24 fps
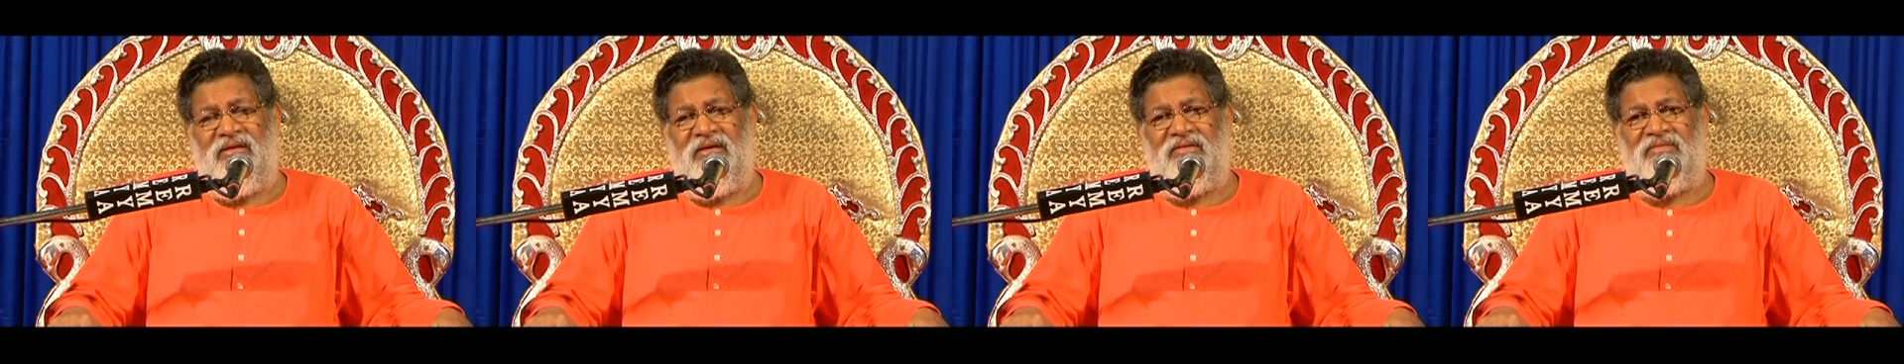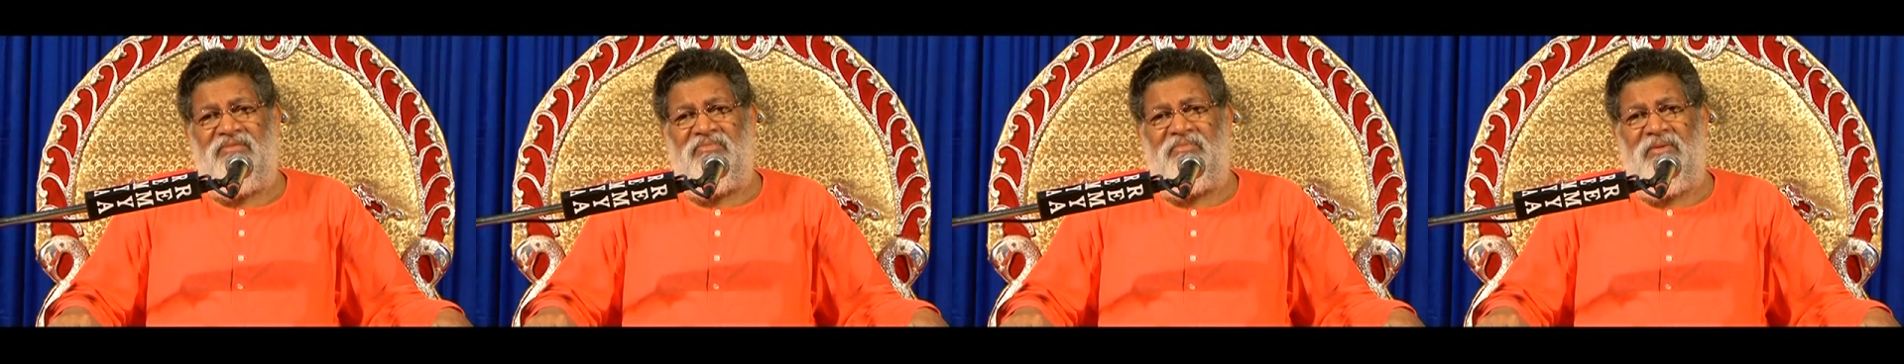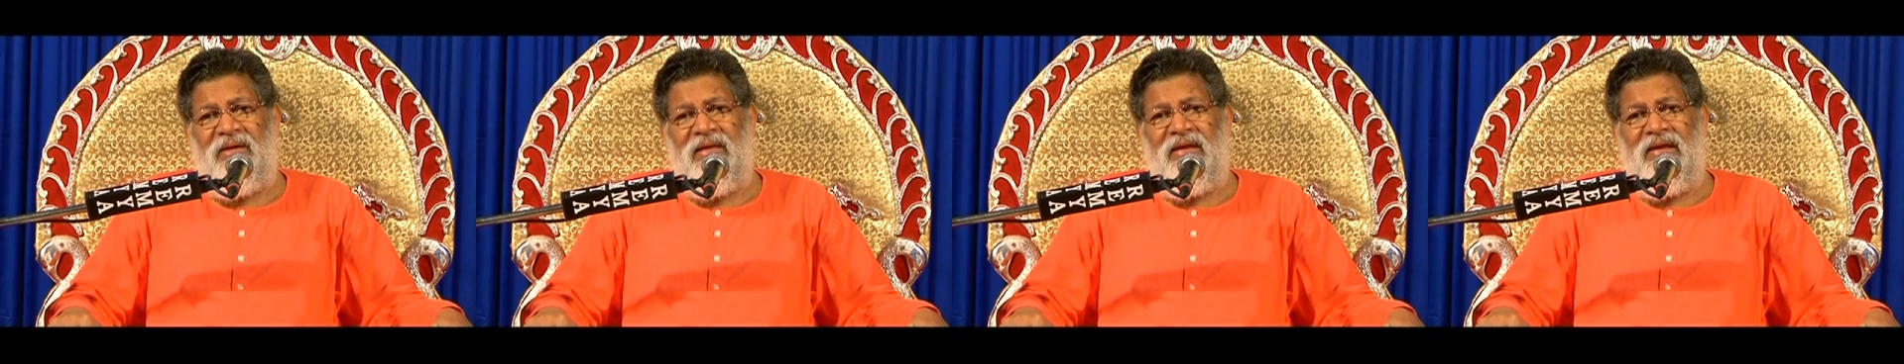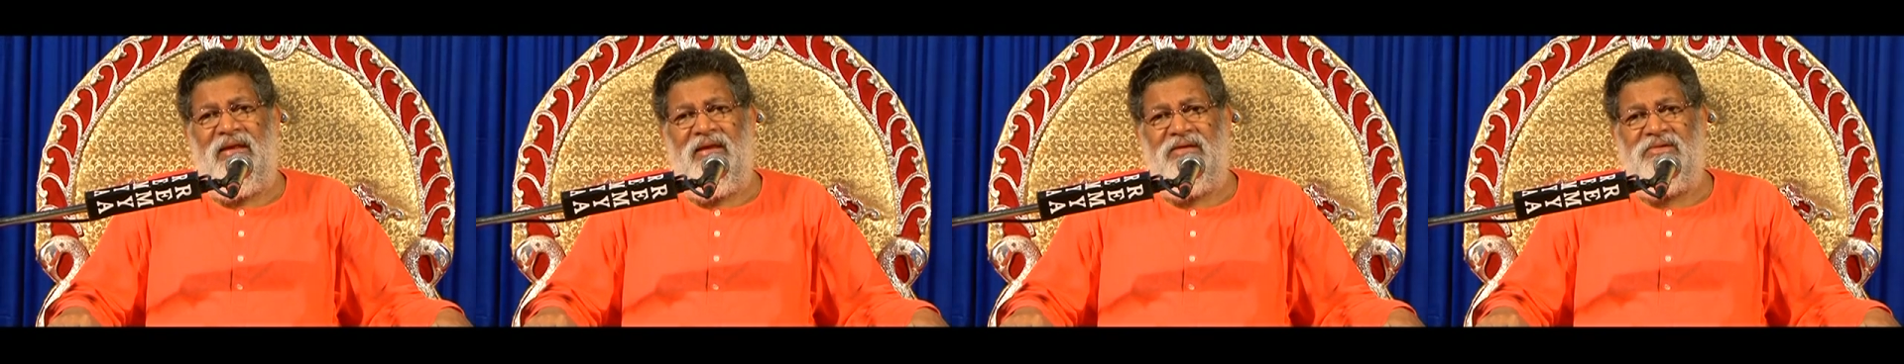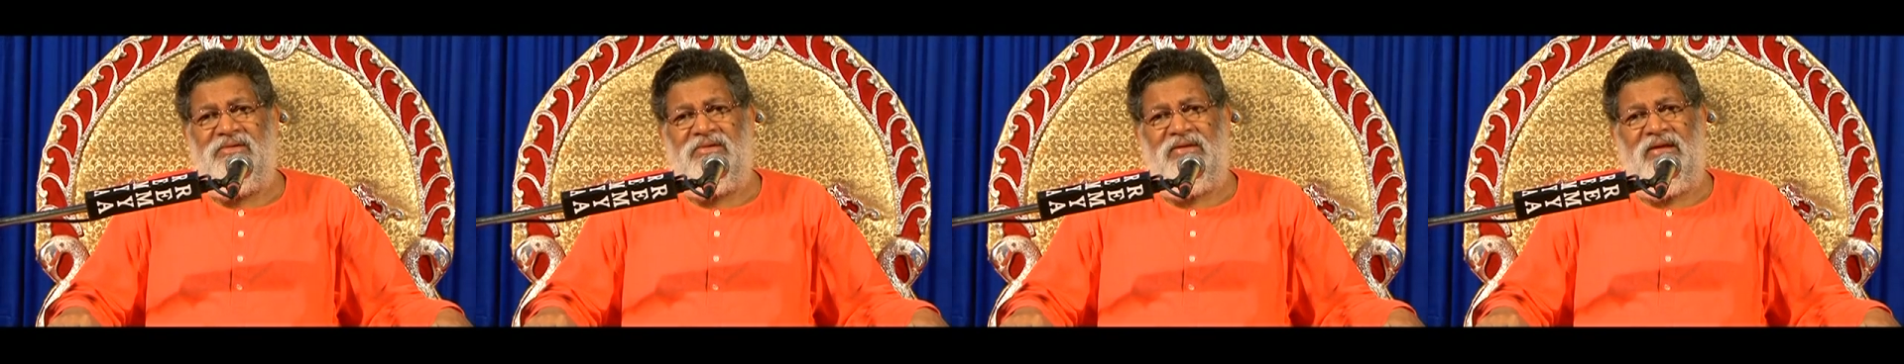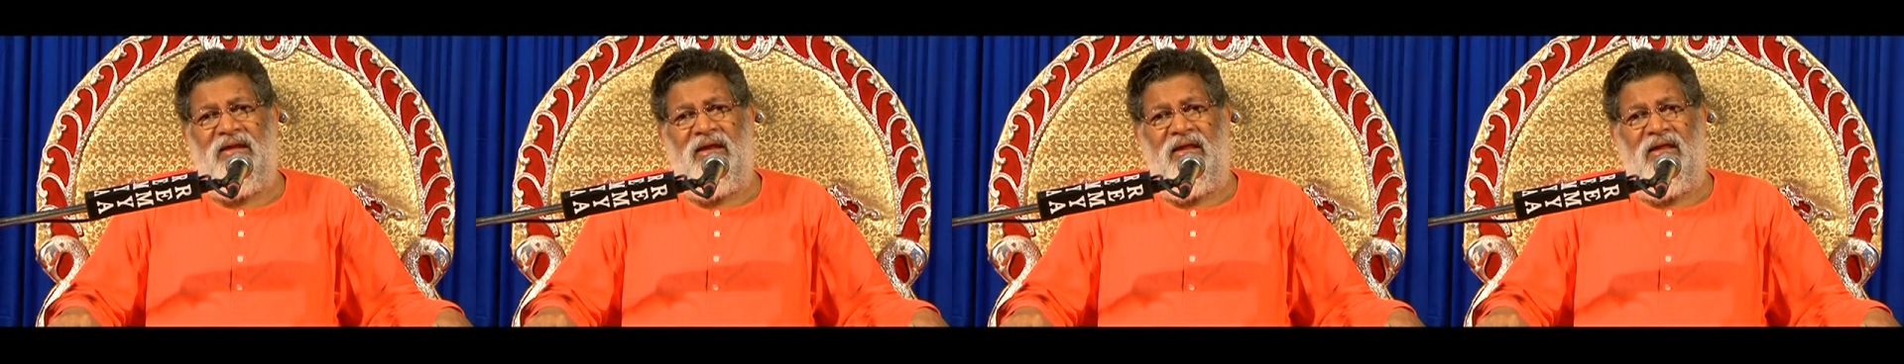
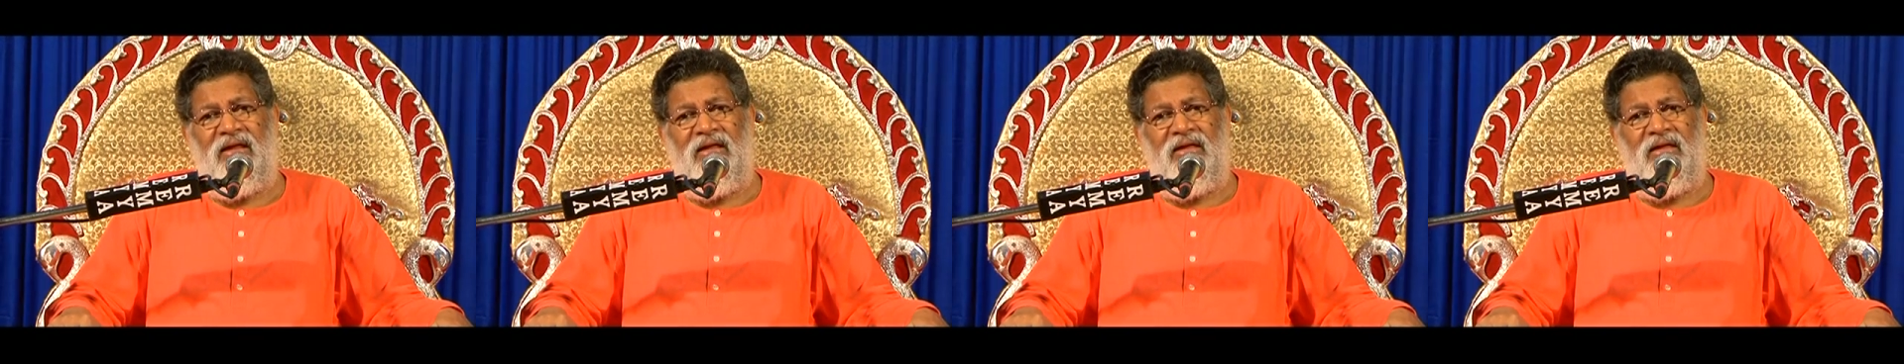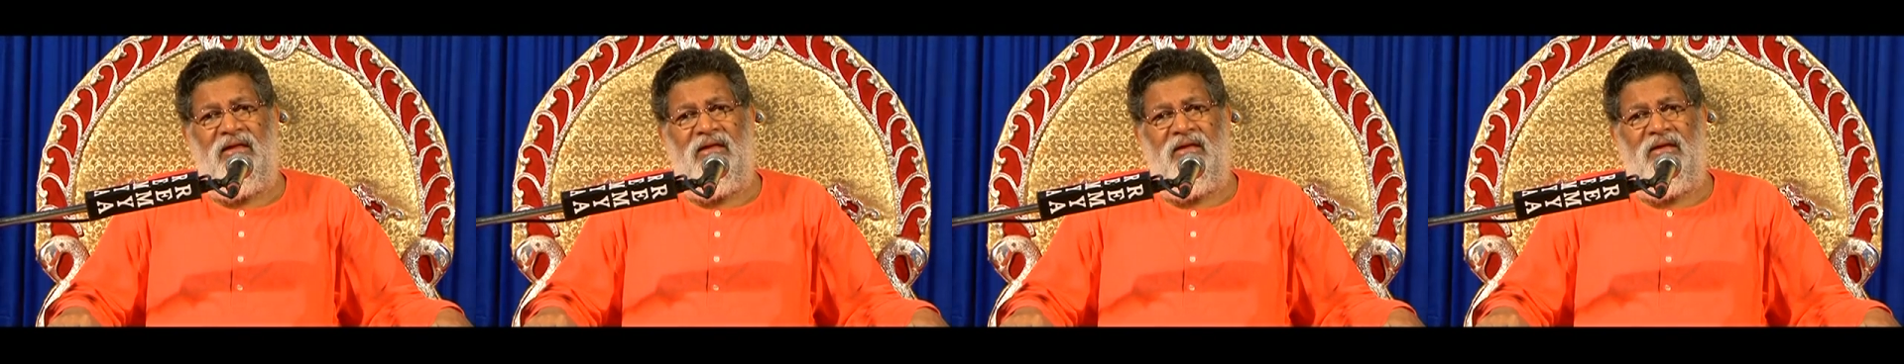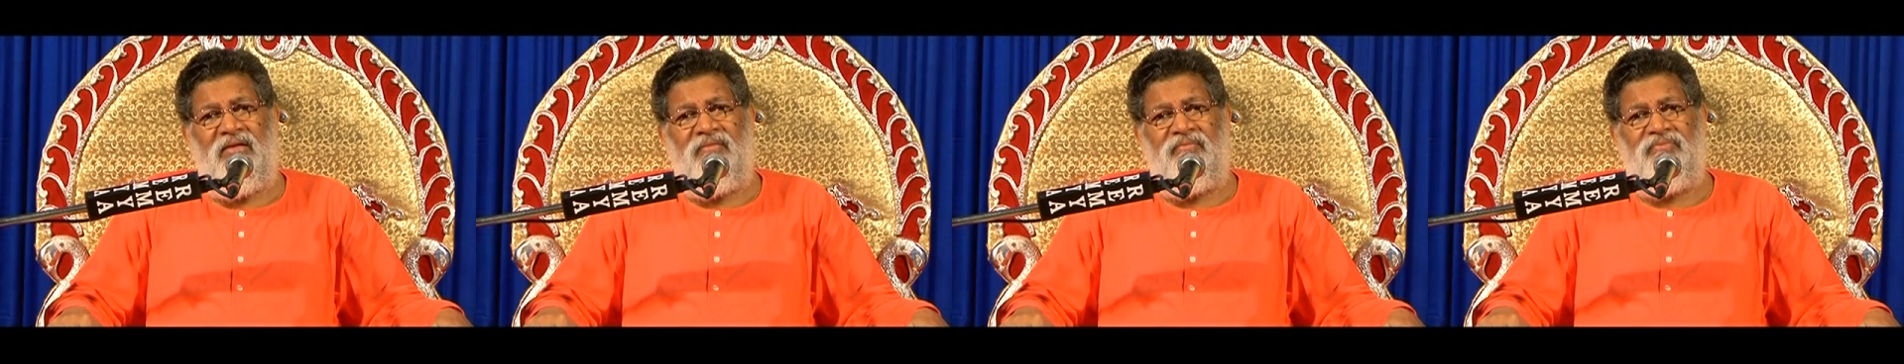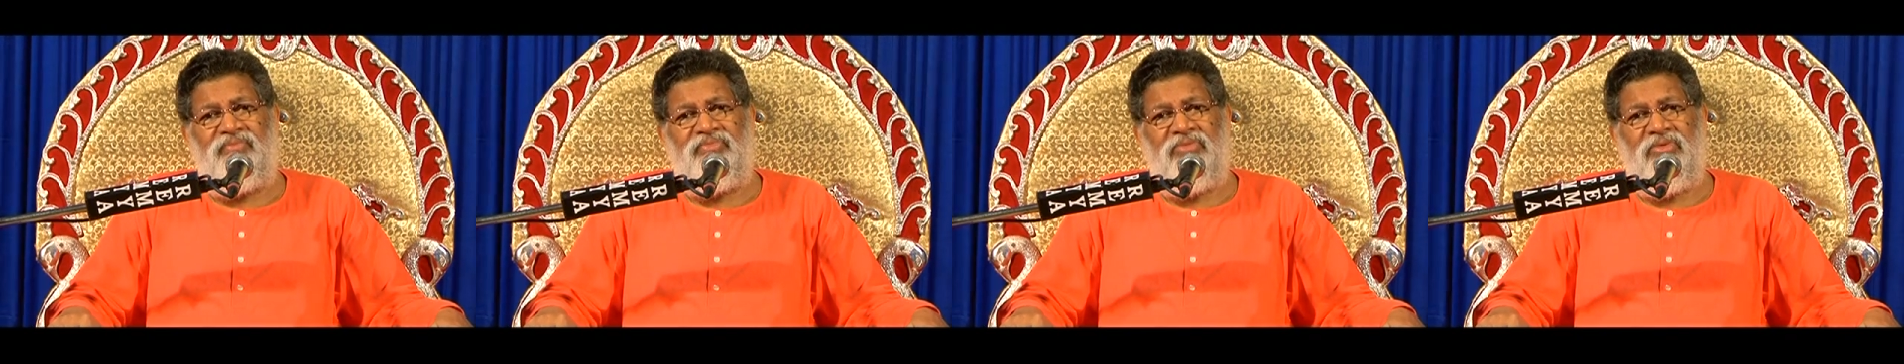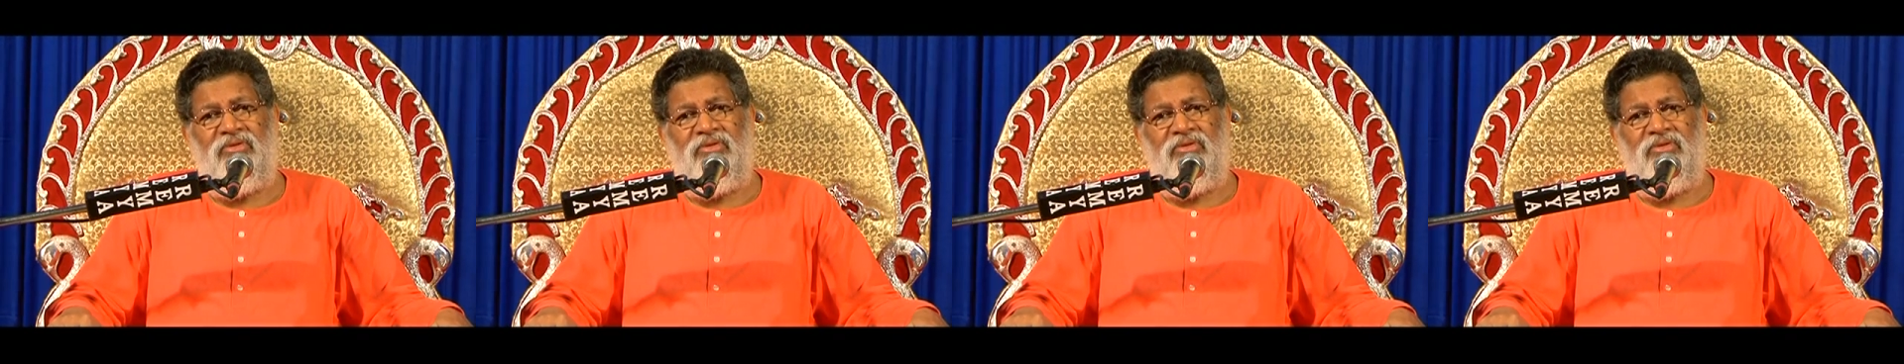experientially,